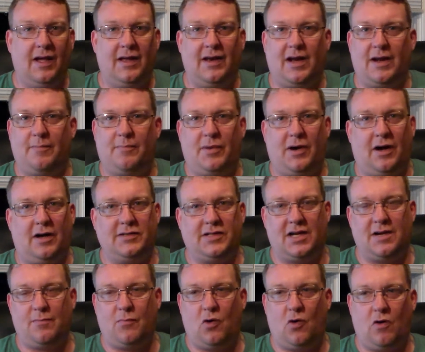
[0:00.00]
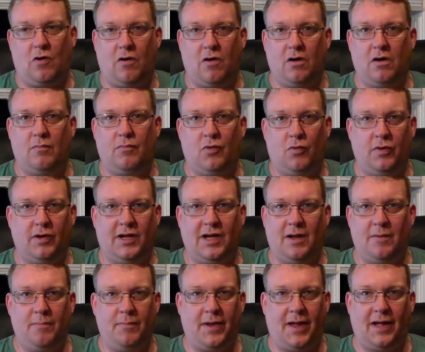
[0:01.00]
And I apologize. I'm horrible at
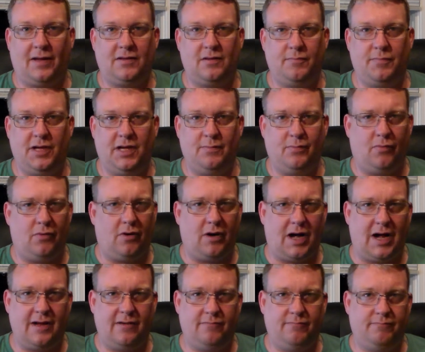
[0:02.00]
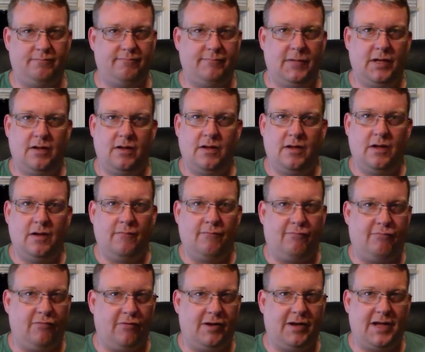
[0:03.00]
getting back to people. I
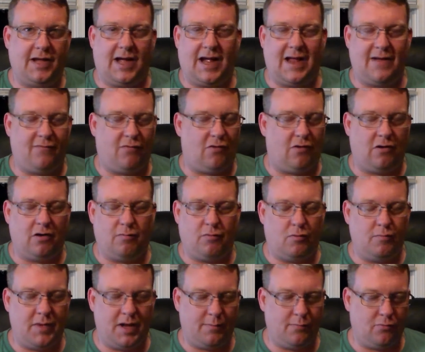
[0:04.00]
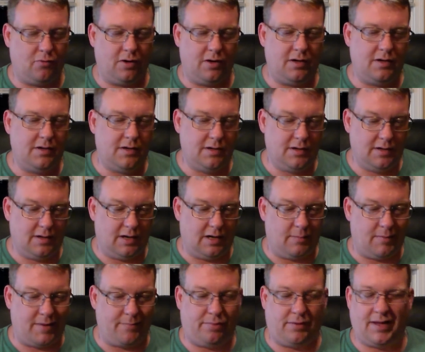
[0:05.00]
forget. I have a horrible memory.
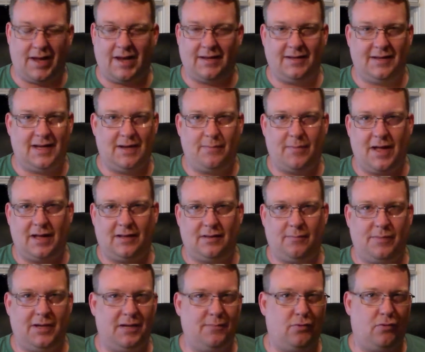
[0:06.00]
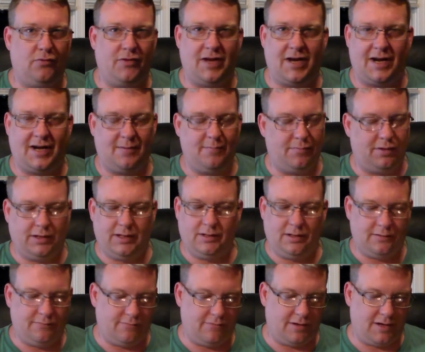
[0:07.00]
Um, I plan to get back to people and then I
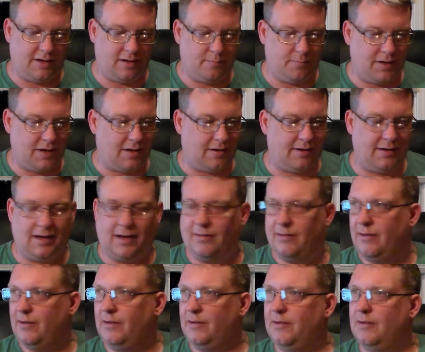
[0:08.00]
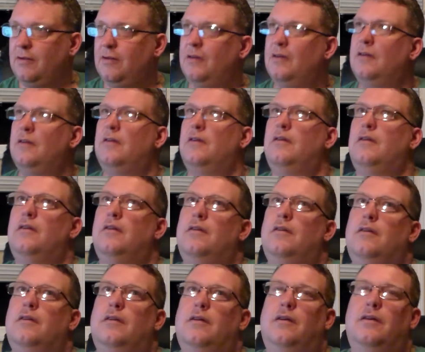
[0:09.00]
completely forget about it. I think
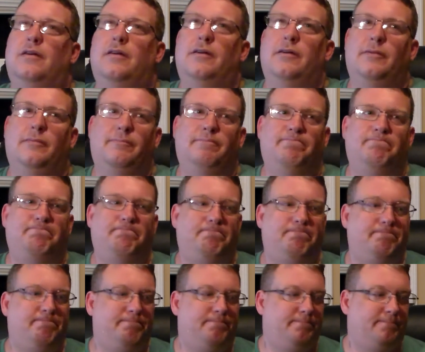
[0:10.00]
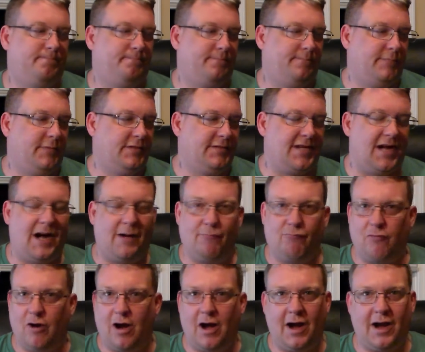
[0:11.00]
um,
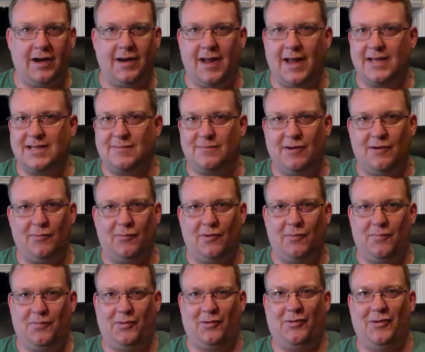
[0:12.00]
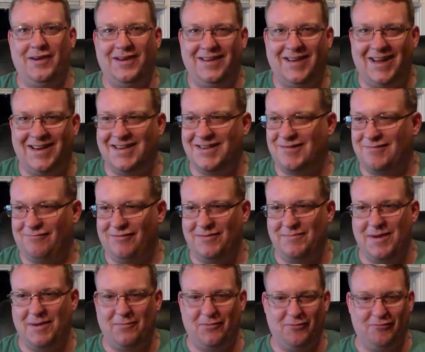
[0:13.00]
Tom Ryan asked me at one point. I just
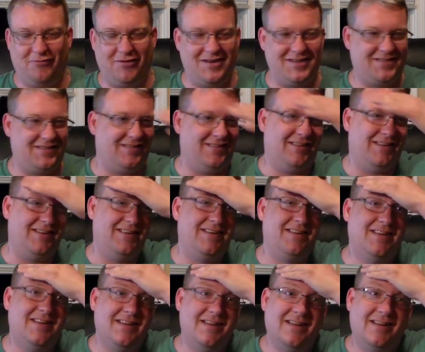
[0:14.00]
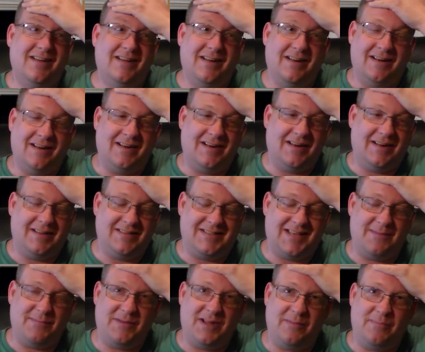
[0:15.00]
remembered recently. Uh,
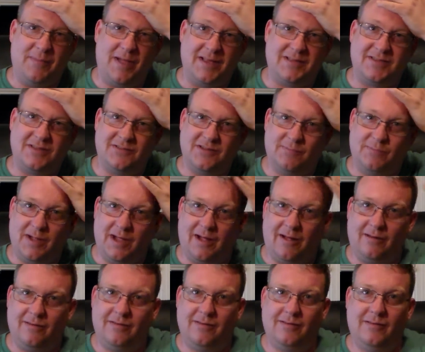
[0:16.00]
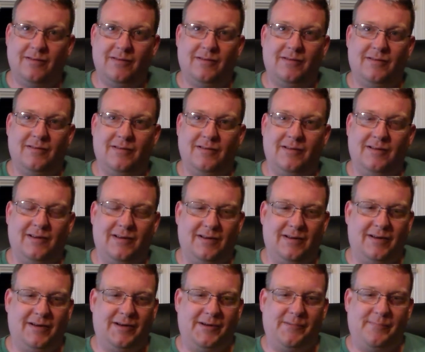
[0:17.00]
sent me a message about
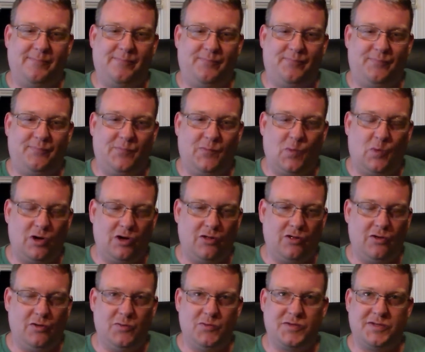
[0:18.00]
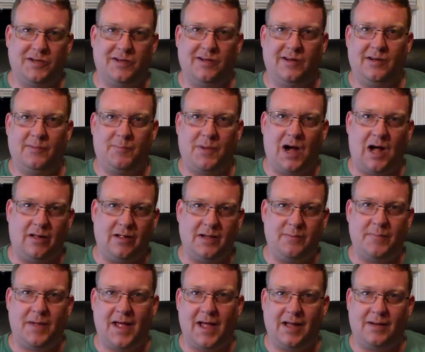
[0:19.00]
uh, one of those uh,
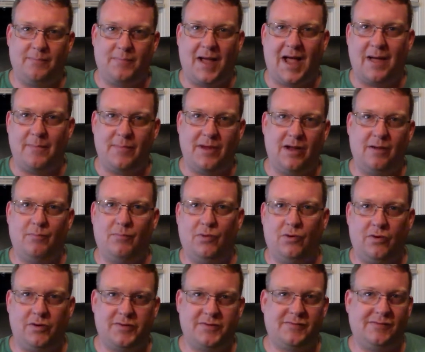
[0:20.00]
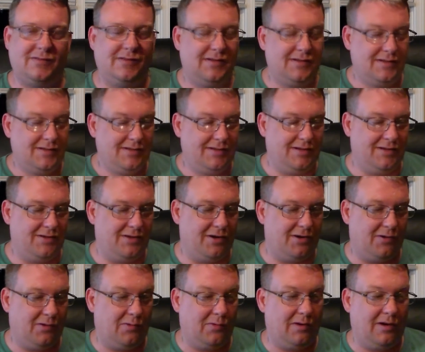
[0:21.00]
polybag Batman books. You
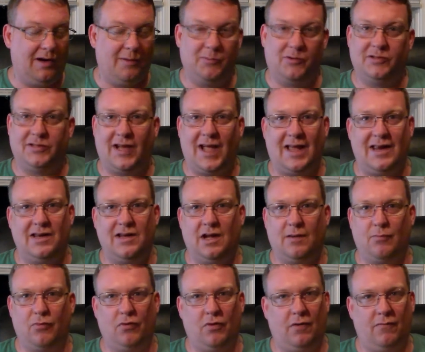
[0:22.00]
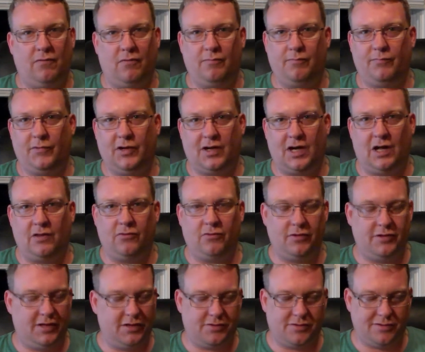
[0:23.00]
know, because um, I had a number of them, the
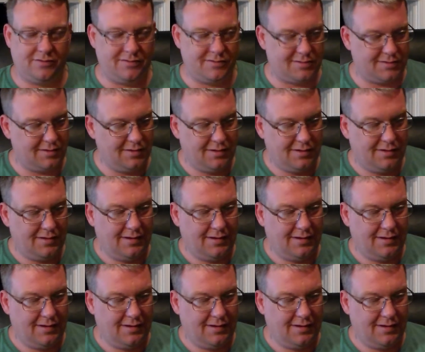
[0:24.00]
color editions.